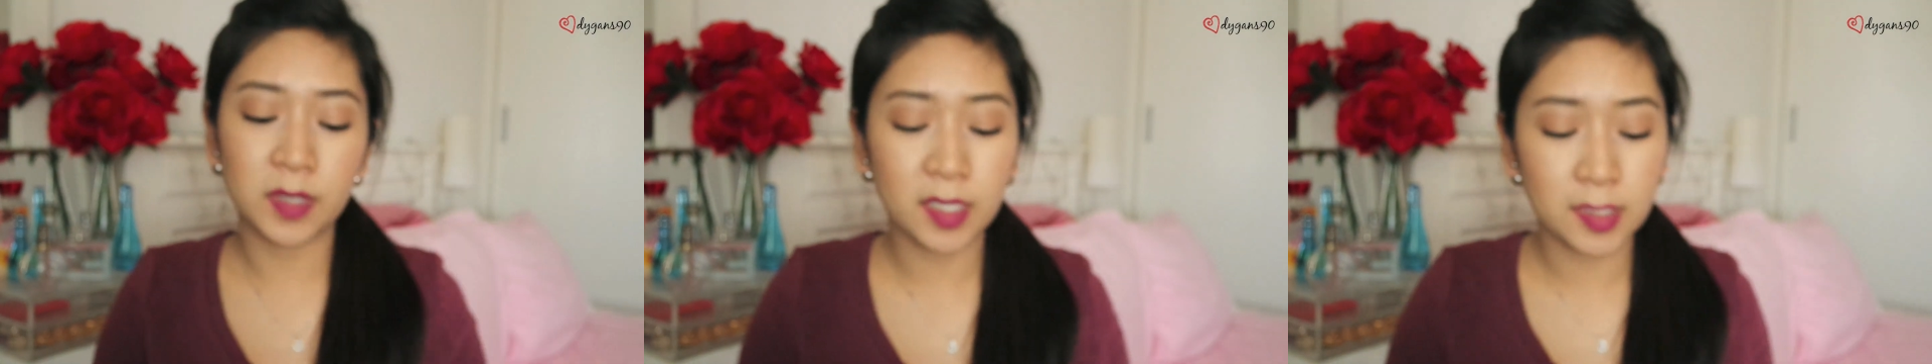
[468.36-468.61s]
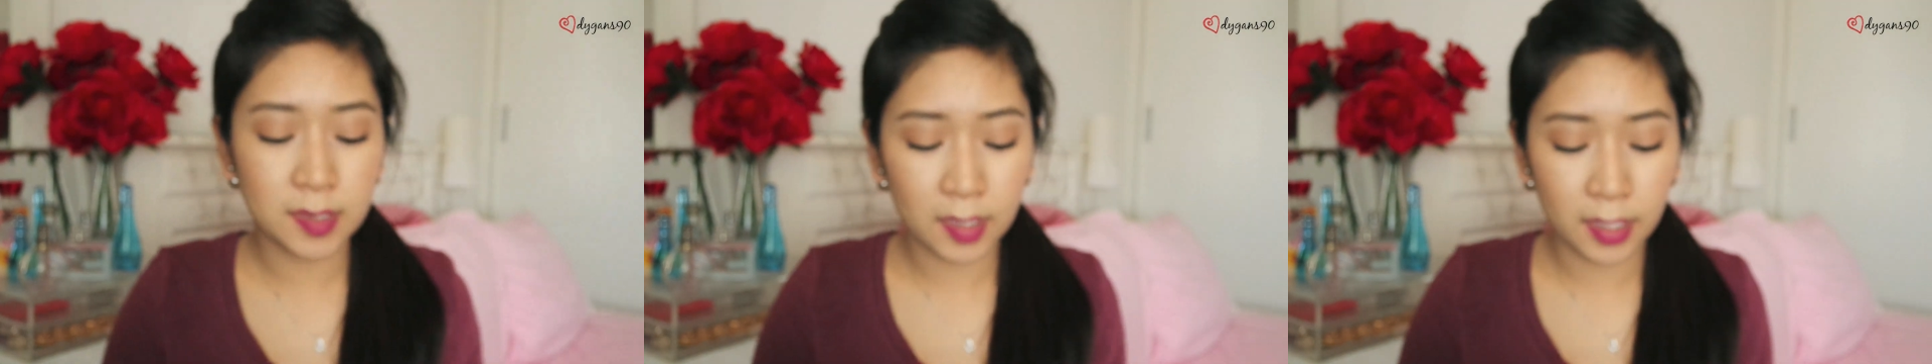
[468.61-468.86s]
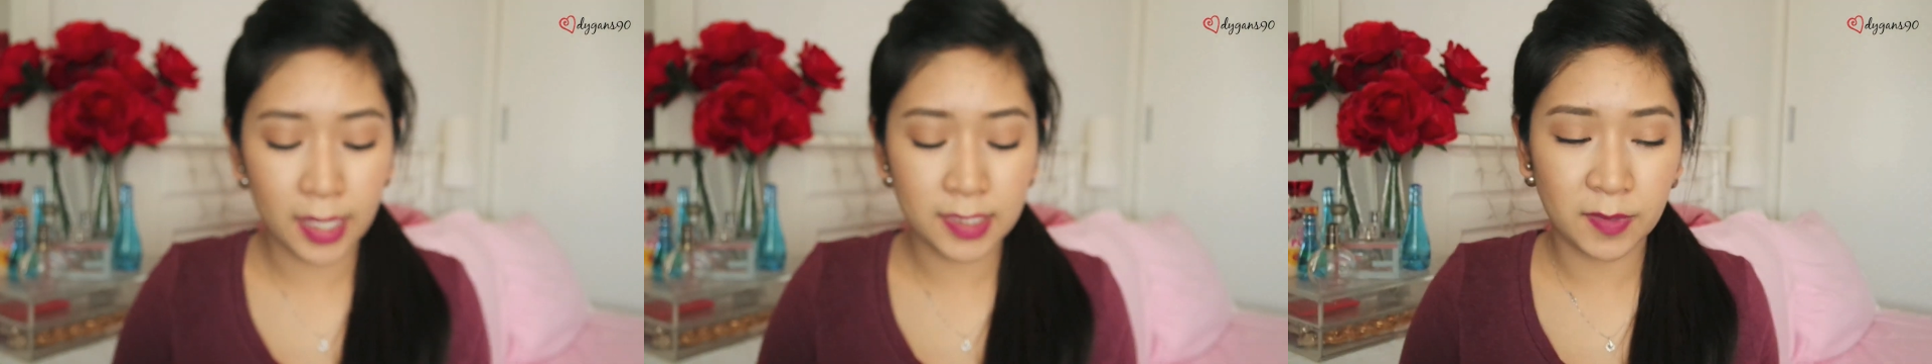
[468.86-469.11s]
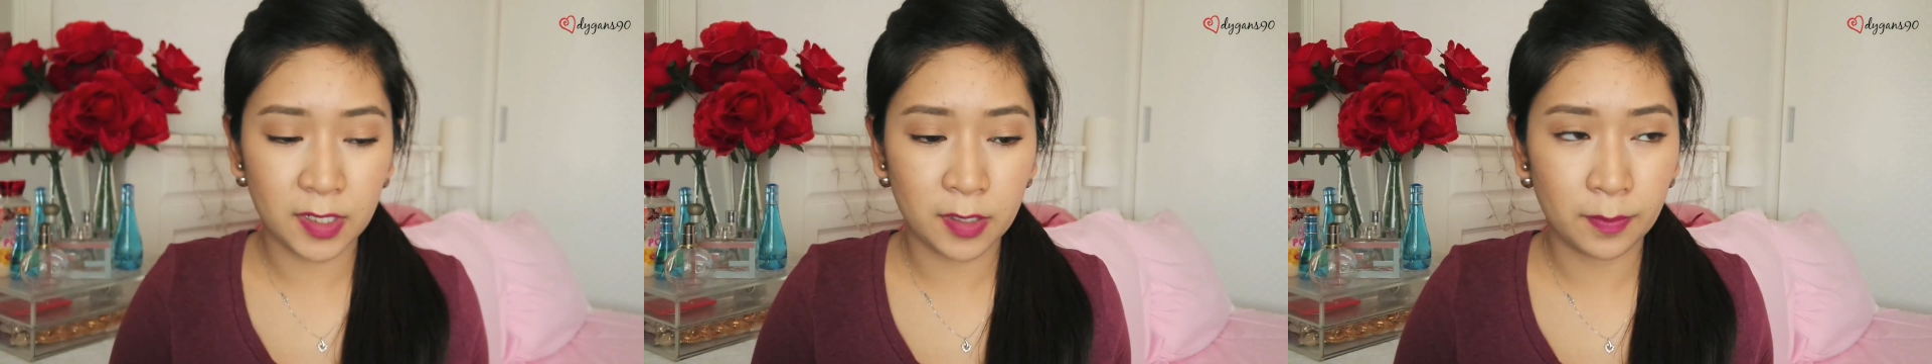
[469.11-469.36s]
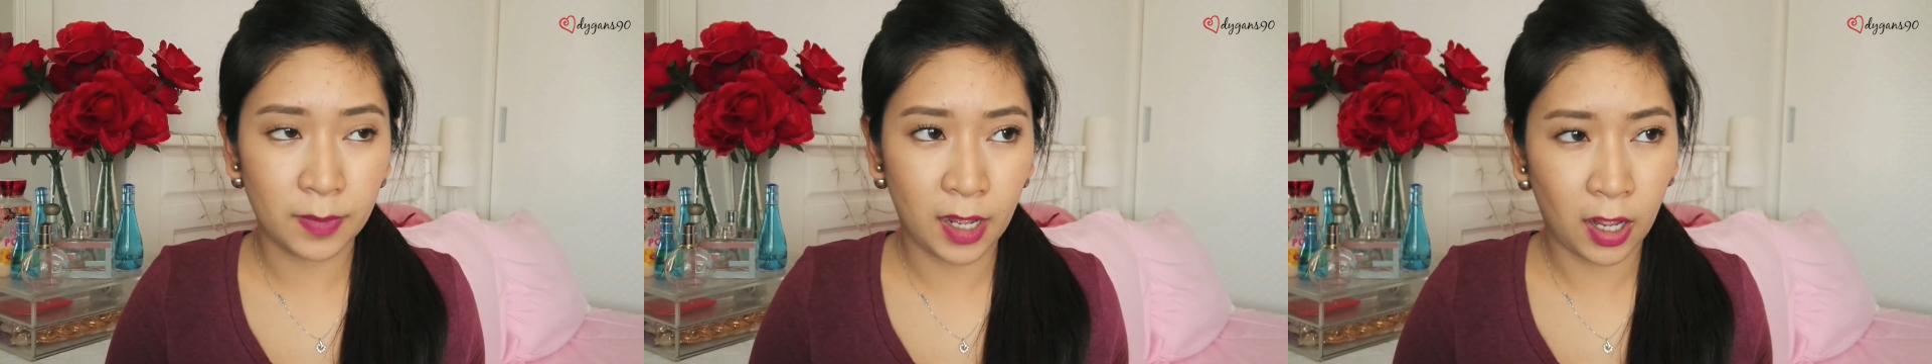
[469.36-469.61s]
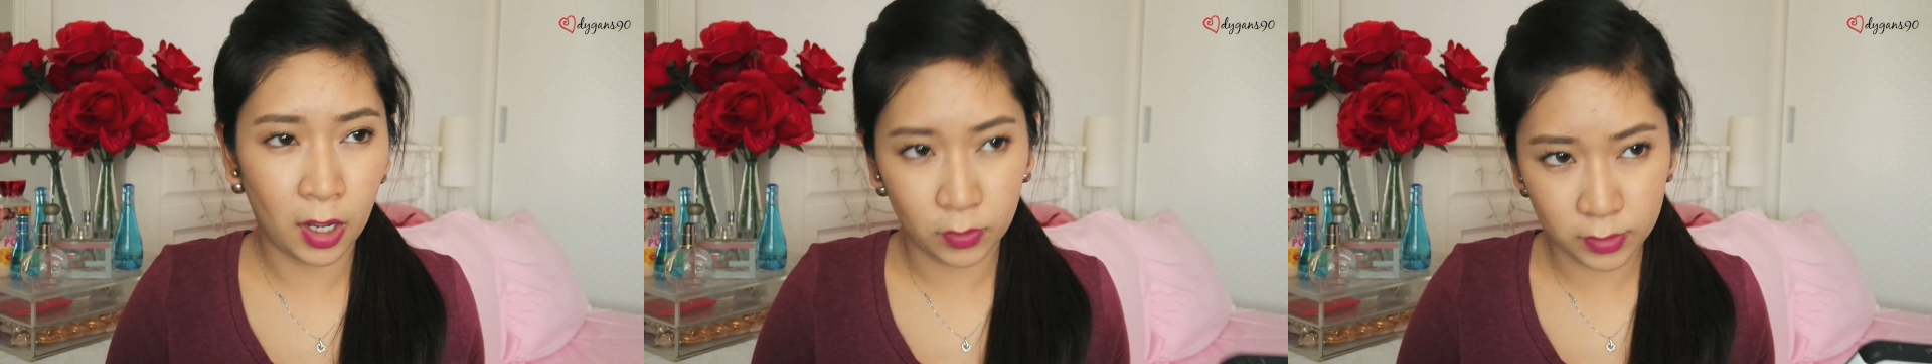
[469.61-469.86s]
means it has been
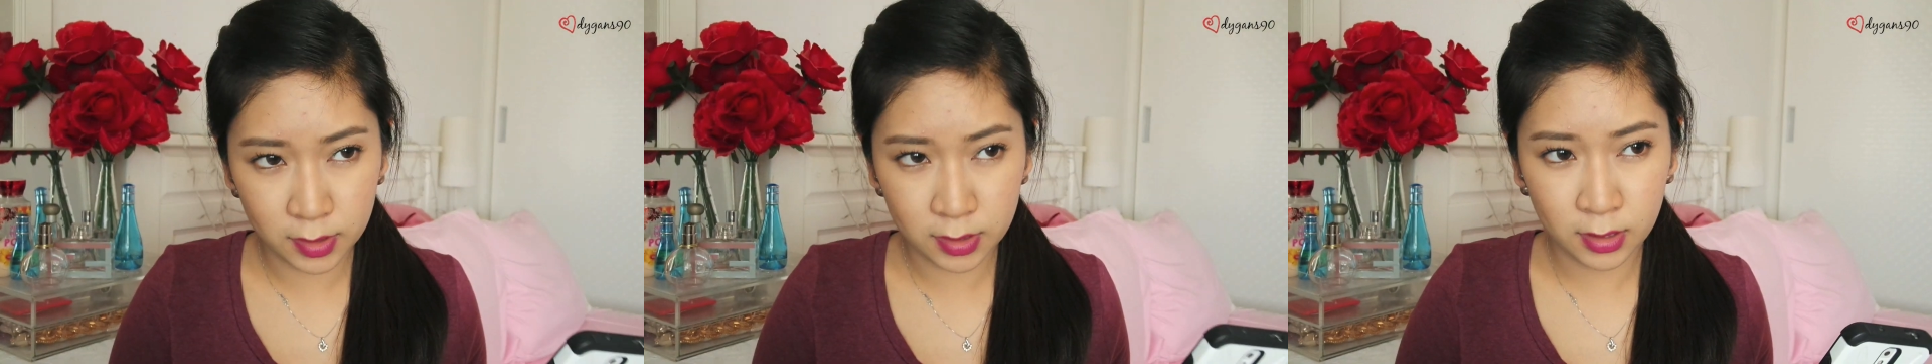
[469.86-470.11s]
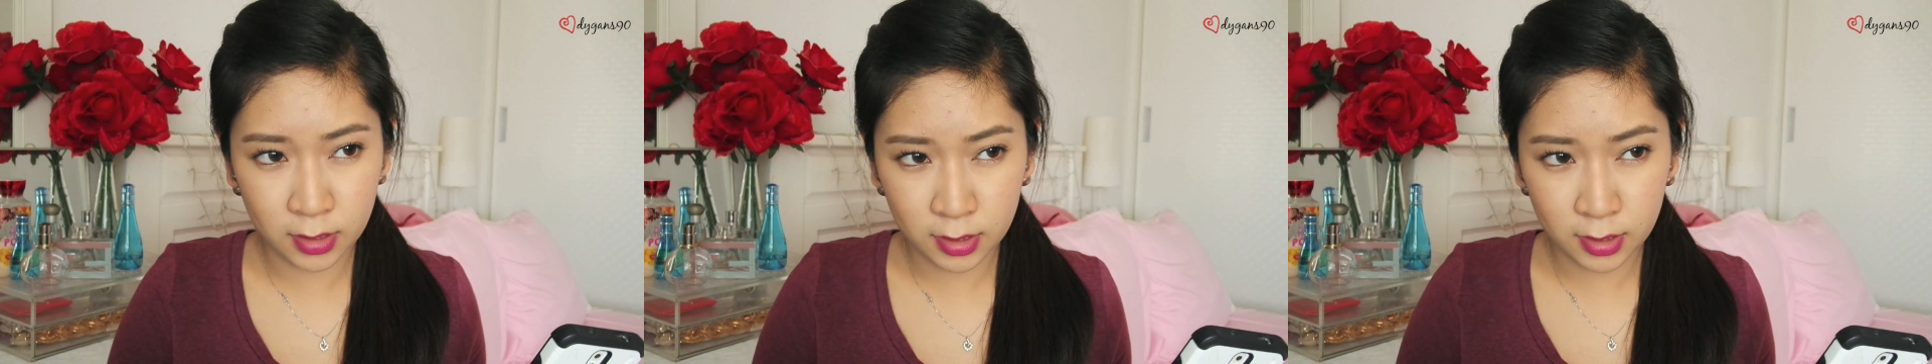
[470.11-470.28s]
about